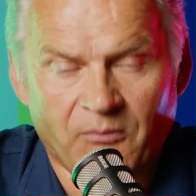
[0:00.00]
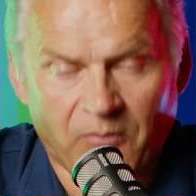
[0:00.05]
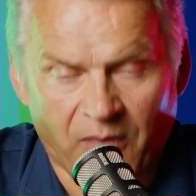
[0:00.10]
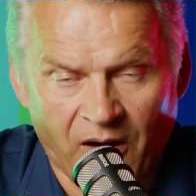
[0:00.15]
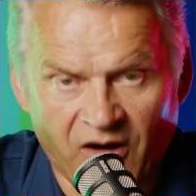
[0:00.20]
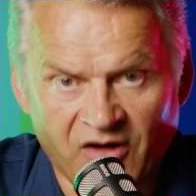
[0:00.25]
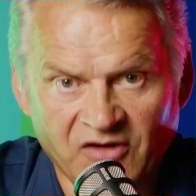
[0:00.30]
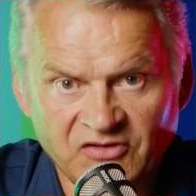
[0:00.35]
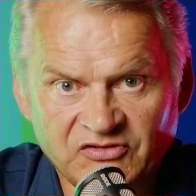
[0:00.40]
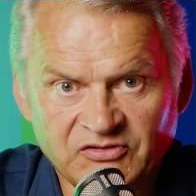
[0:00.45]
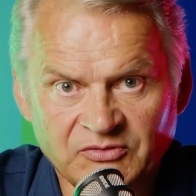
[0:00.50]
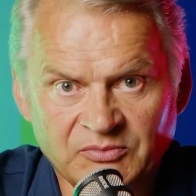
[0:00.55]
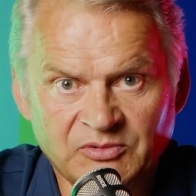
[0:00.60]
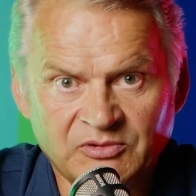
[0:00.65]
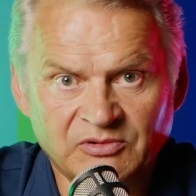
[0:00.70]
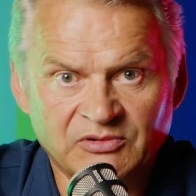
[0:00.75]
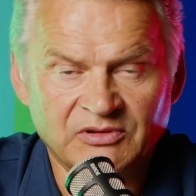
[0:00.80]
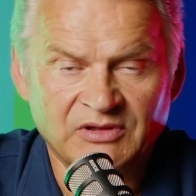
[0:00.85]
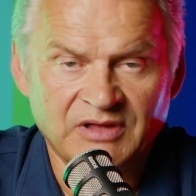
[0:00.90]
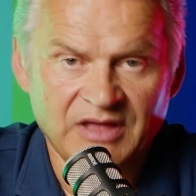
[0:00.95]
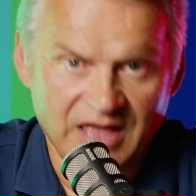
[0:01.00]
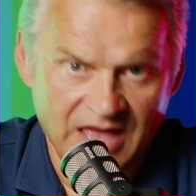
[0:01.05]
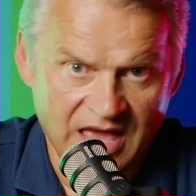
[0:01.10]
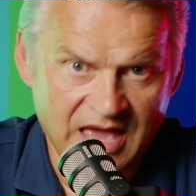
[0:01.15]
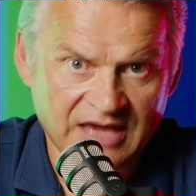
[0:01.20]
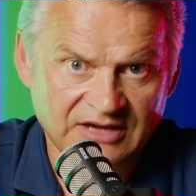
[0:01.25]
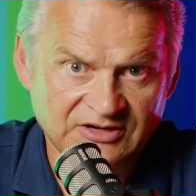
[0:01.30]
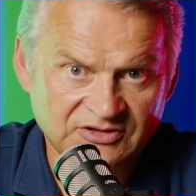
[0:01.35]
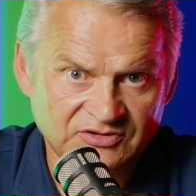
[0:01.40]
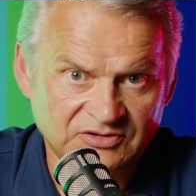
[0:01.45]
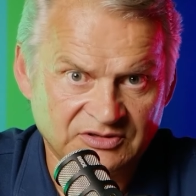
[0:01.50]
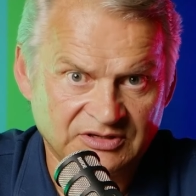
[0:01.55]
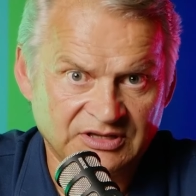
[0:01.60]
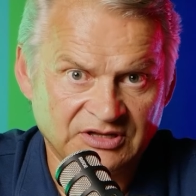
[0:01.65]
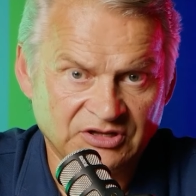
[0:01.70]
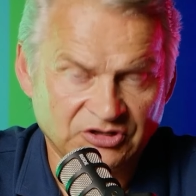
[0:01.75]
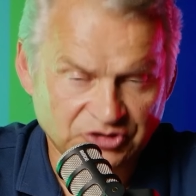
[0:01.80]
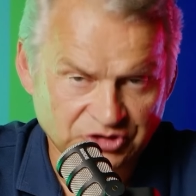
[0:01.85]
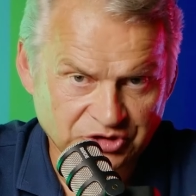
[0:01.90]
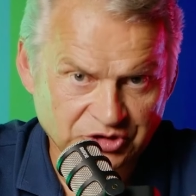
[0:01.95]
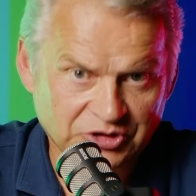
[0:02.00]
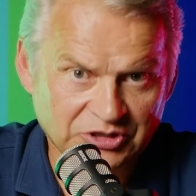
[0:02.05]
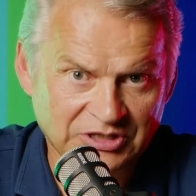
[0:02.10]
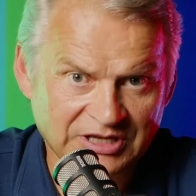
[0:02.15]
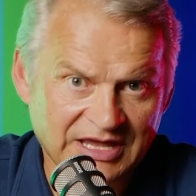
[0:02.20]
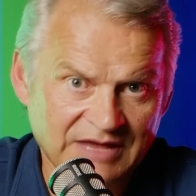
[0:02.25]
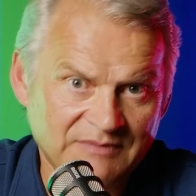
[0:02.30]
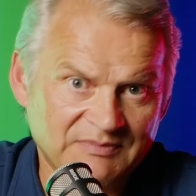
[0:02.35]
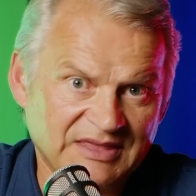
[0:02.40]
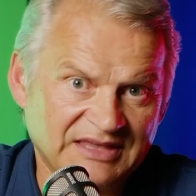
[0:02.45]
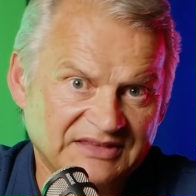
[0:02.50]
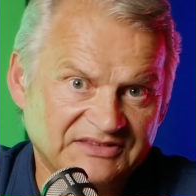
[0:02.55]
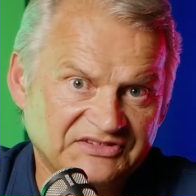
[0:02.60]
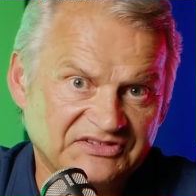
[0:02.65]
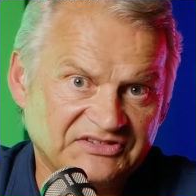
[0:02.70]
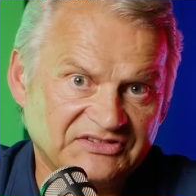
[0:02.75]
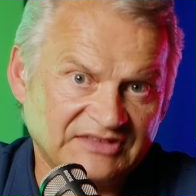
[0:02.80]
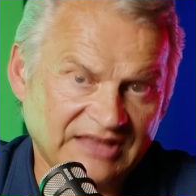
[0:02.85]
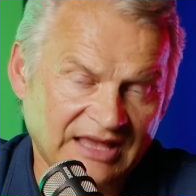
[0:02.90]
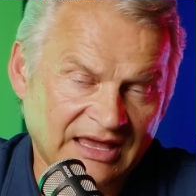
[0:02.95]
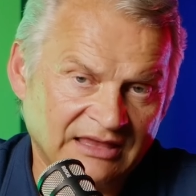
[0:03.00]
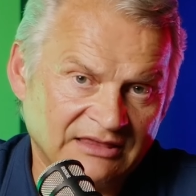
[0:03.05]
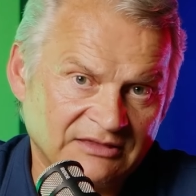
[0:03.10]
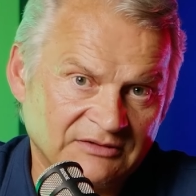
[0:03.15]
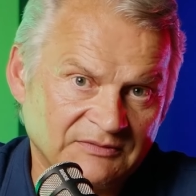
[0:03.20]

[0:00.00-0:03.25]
possible actually to claim that state.